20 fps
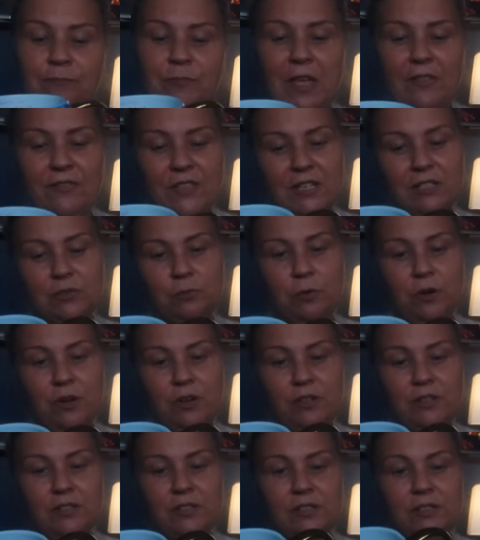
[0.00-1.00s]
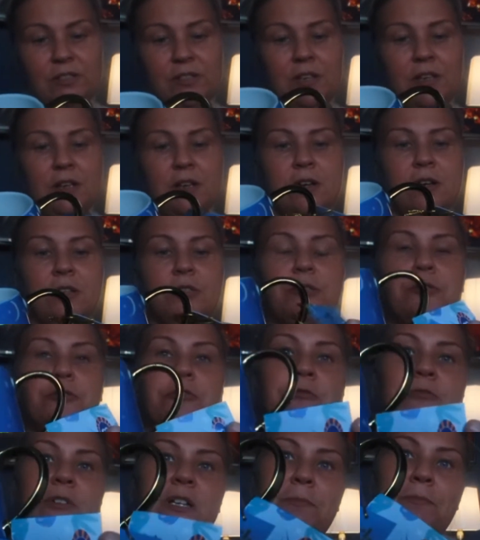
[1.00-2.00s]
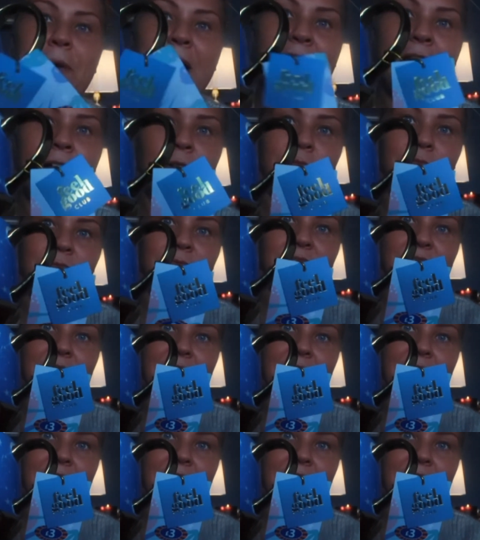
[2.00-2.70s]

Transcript: And this was £3,